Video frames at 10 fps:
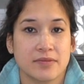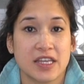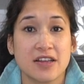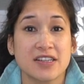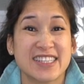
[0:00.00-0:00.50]

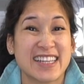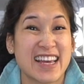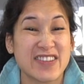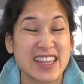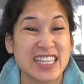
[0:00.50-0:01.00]
Then all of a sudden
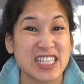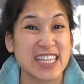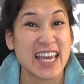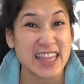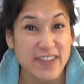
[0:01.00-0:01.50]
everything just
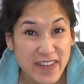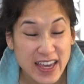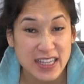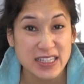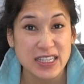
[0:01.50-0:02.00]
hit the
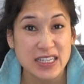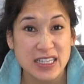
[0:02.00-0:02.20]
fan.